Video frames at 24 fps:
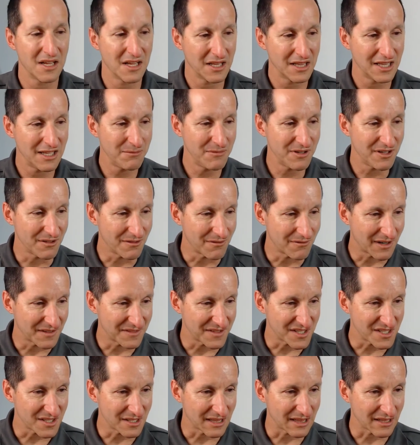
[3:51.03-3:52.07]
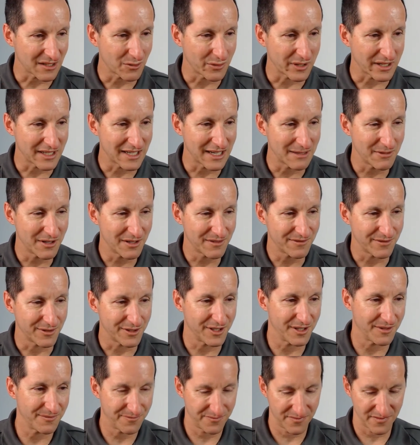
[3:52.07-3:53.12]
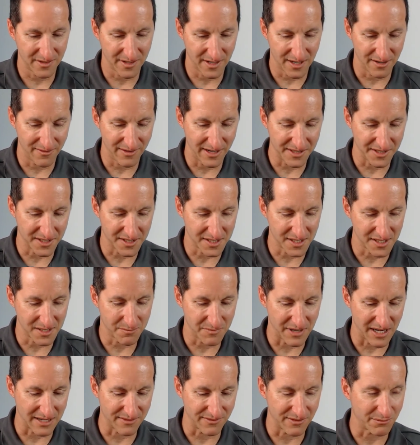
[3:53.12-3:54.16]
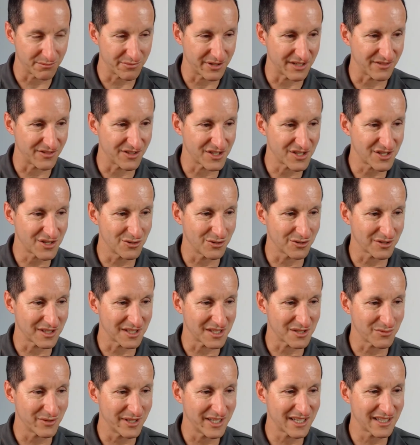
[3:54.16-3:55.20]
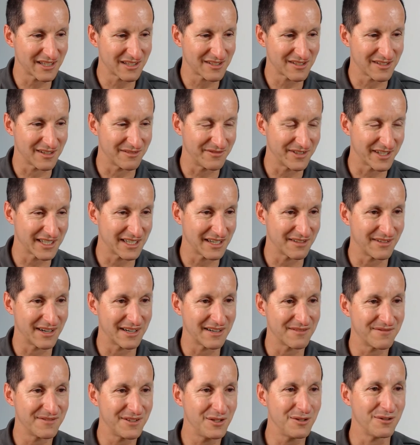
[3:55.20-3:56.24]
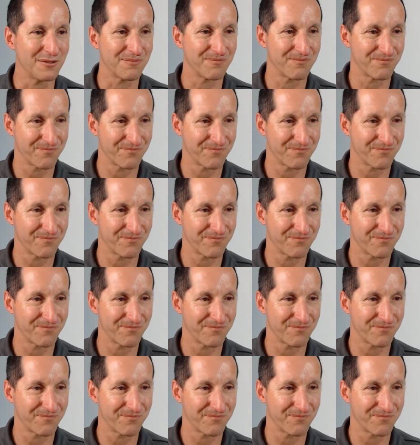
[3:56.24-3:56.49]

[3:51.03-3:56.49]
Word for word: Let me run this little quick demo for you. I ran this as part of a previous talk this week, so I figured I'd run it for you.